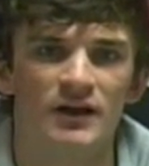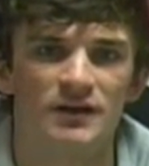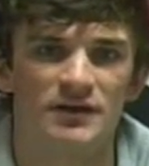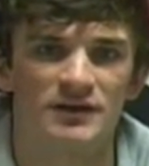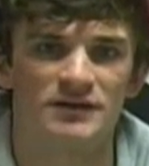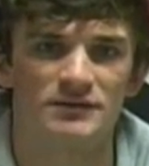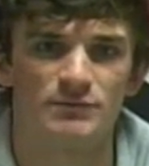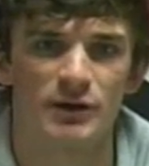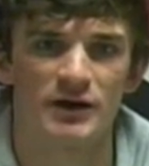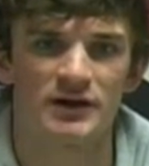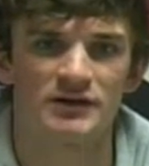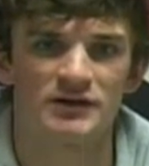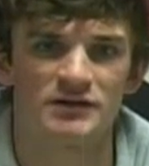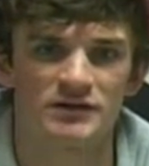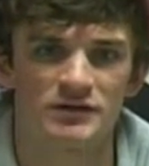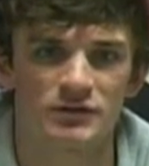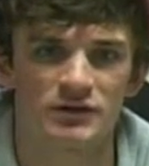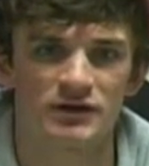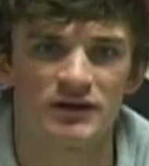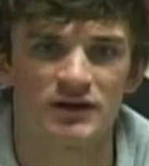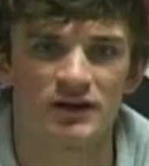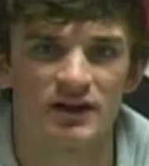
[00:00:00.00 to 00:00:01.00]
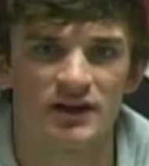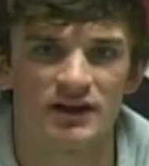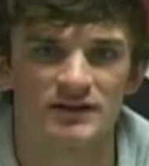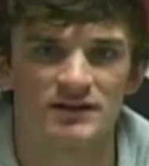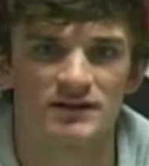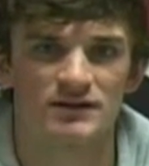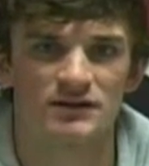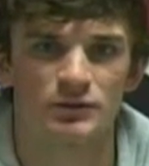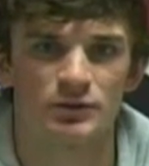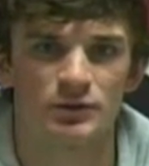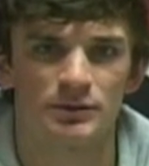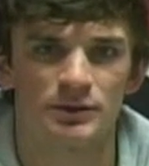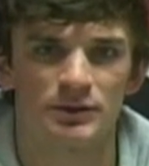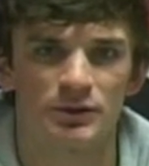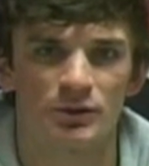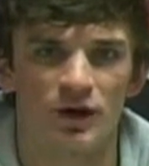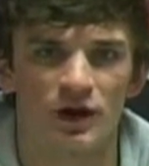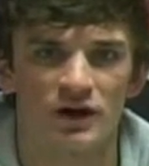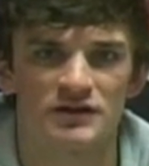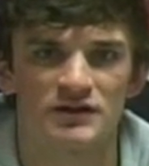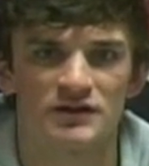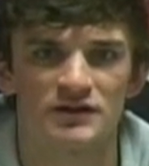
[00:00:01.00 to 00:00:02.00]
The Spanish 3 classes will be
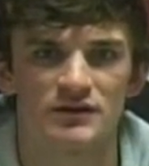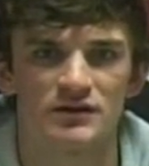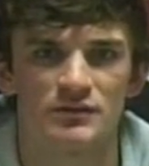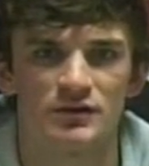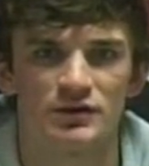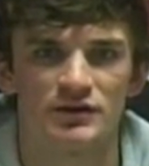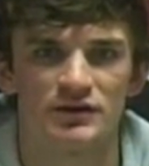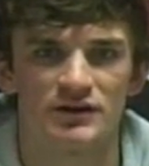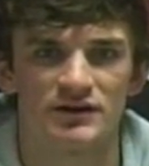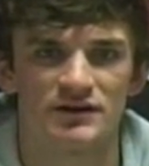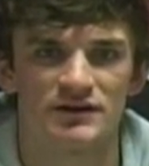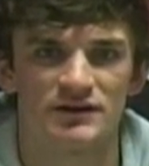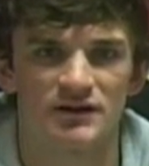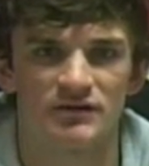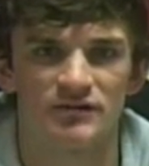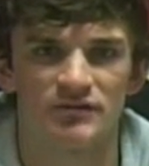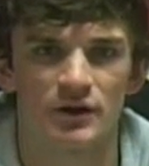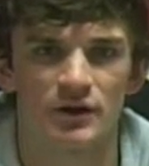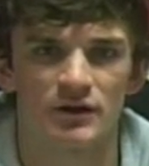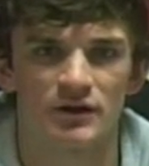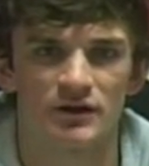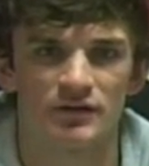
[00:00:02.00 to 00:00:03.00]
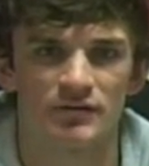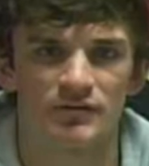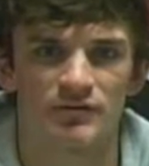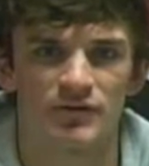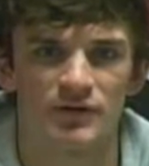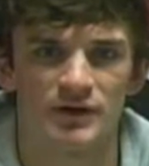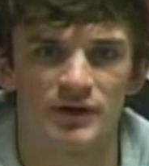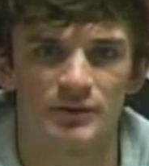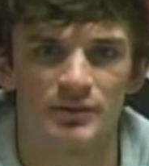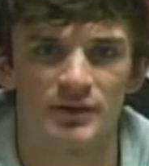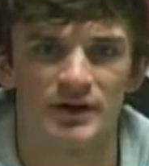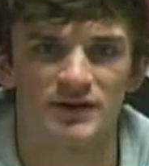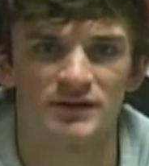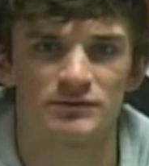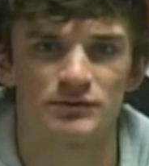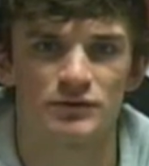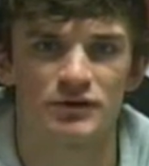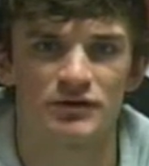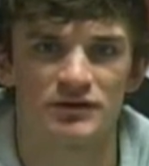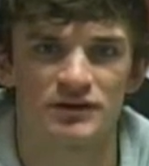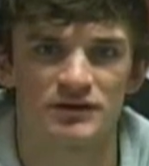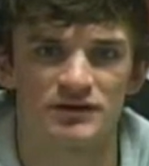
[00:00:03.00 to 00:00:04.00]
watching the movies and voting for the best
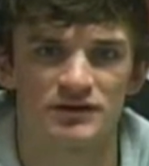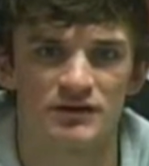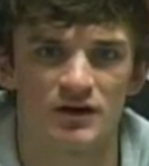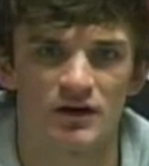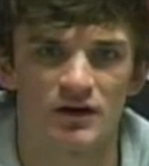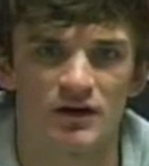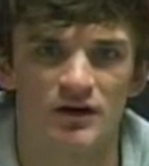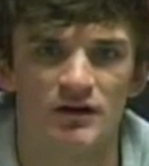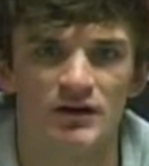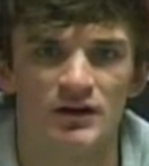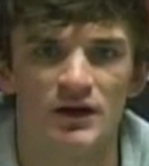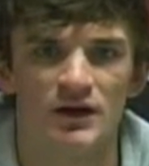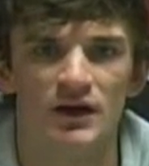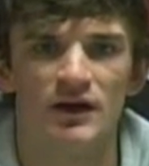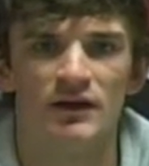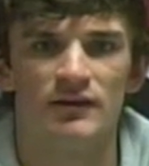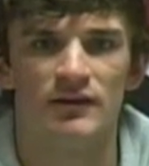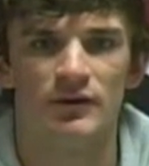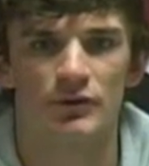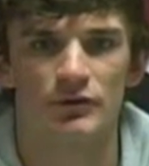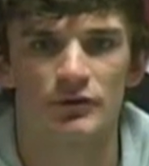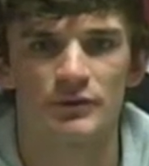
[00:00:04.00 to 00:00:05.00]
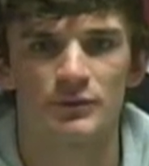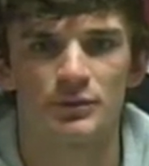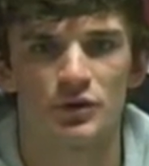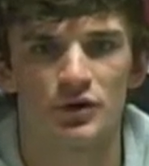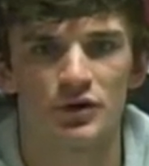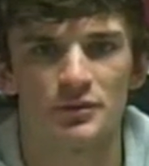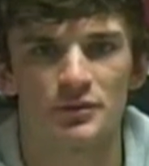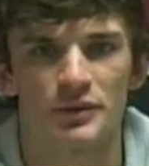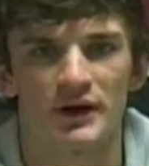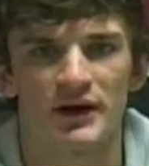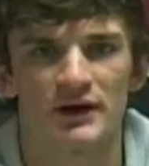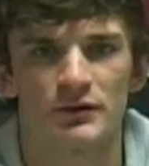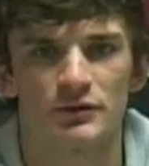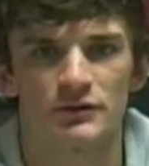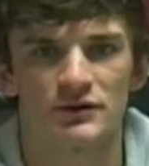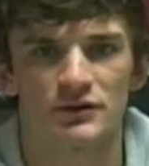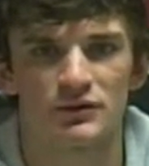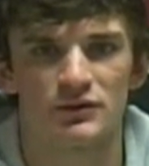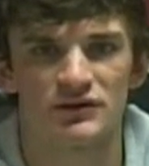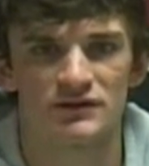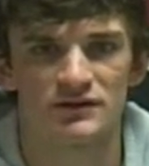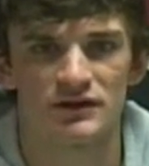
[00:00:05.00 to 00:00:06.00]
movie star. They'll report back with
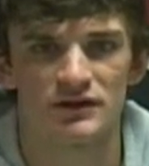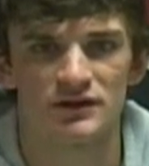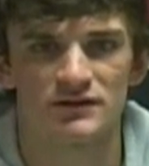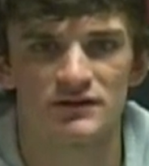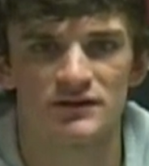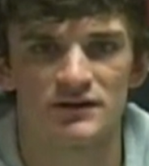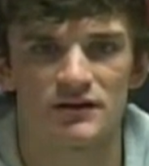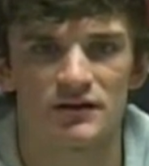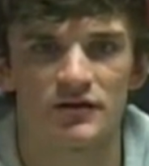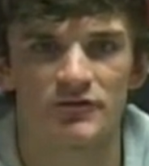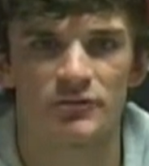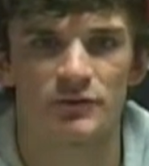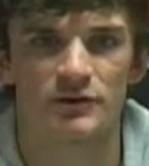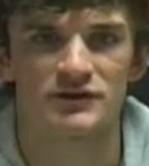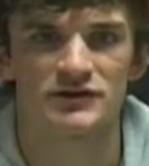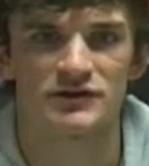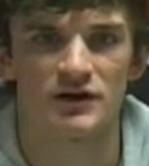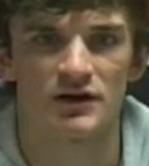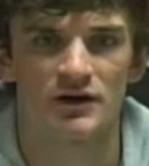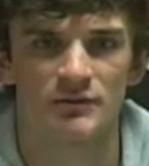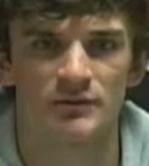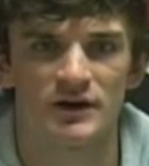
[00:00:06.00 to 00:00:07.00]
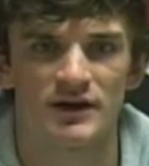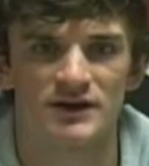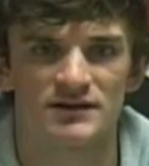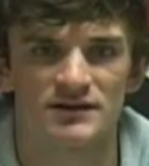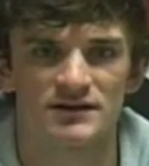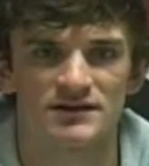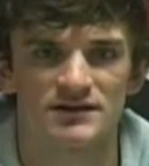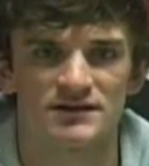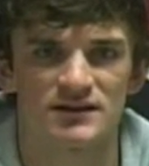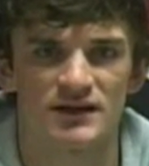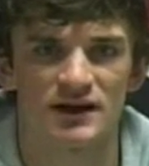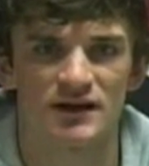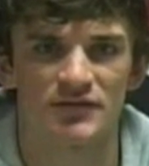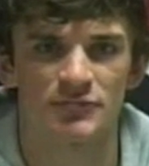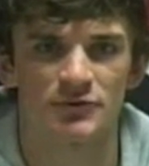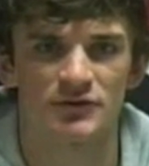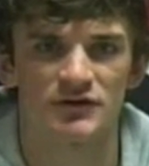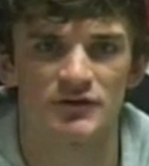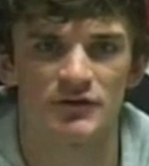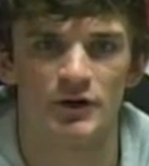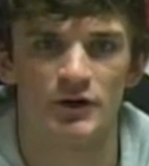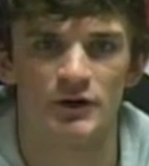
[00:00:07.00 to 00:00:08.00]
the results of which our amazing staff
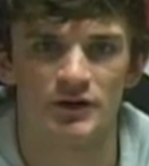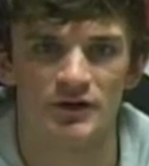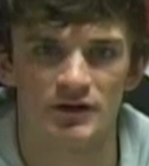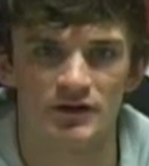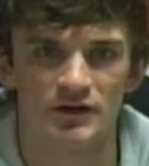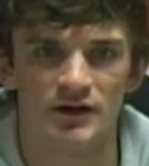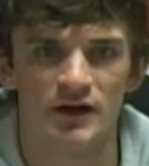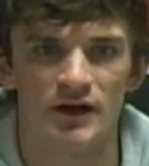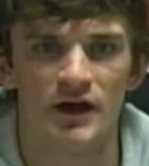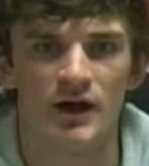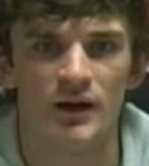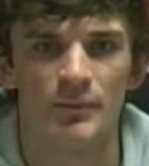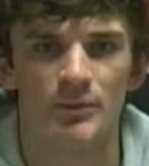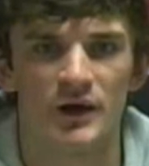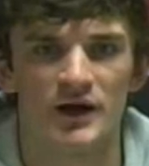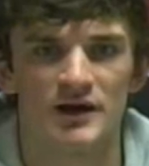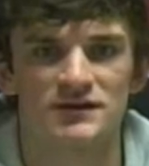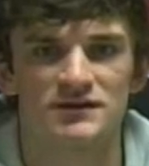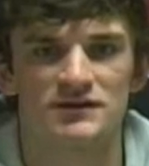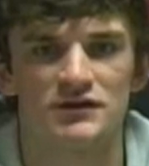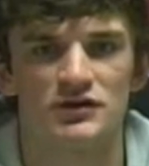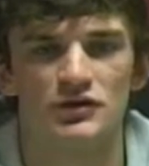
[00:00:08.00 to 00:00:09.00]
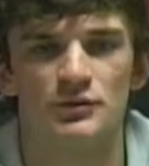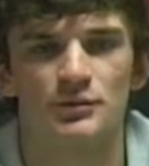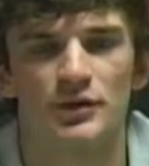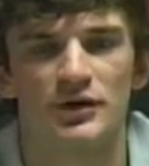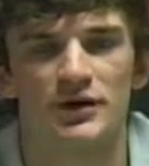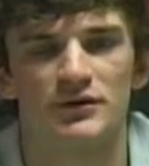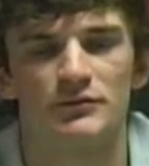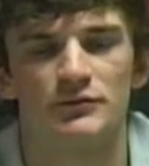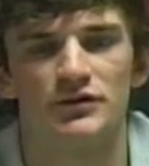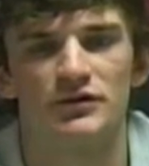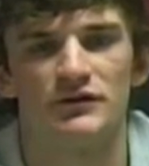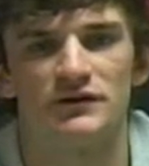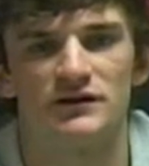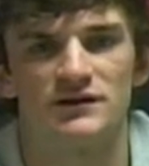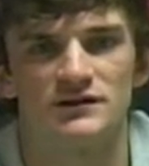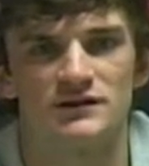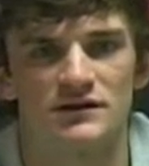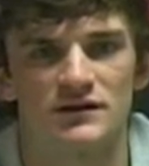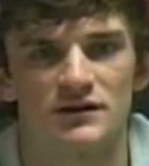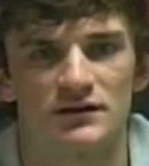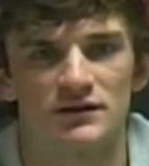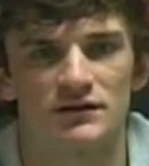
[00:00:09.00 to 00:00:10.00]
was voted Best New Prague Movie
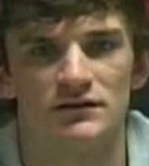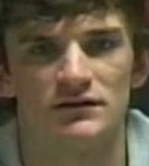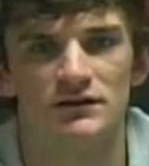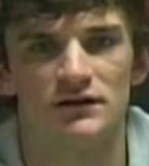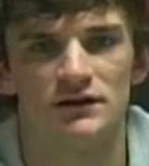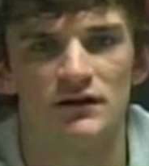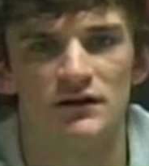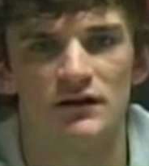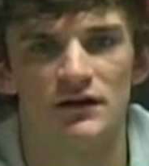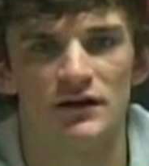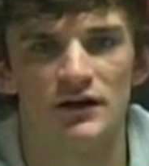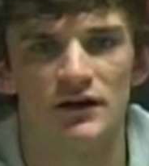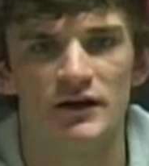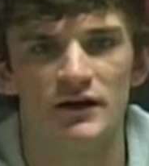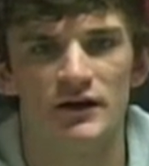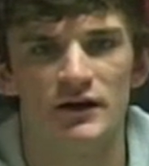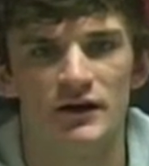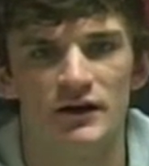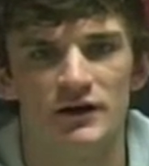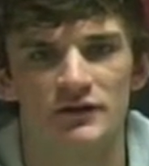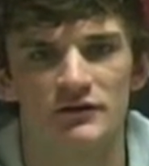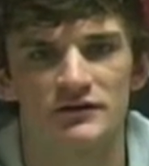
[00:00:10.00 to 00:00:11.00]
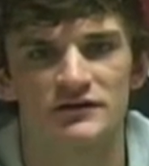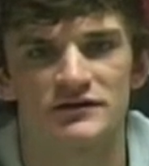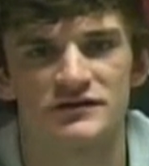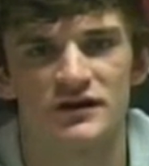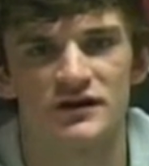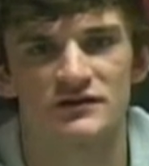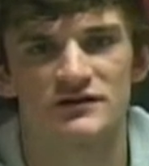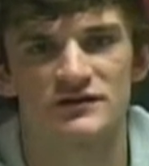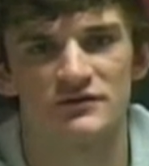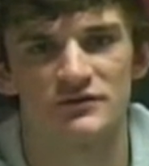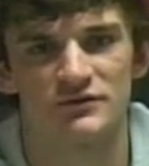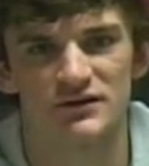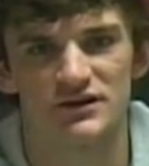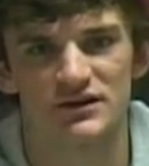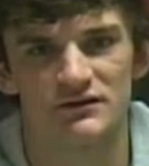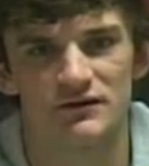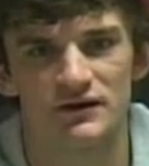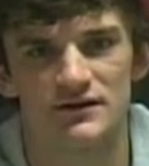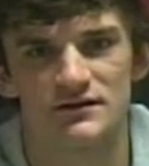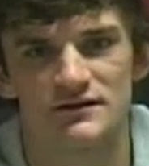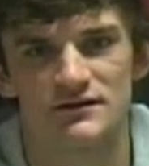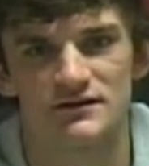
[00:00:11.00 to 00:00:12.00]
Star. Here is Justin with the
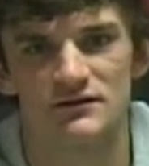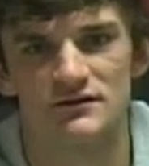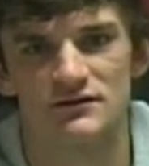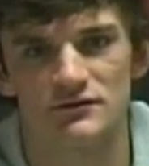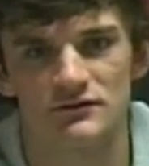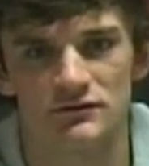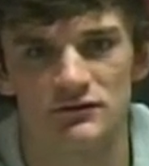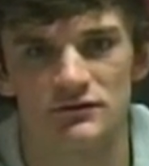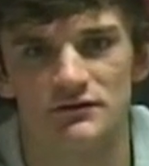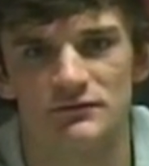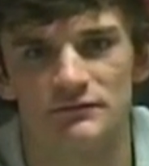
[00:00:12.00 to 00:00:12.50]
rest of the news.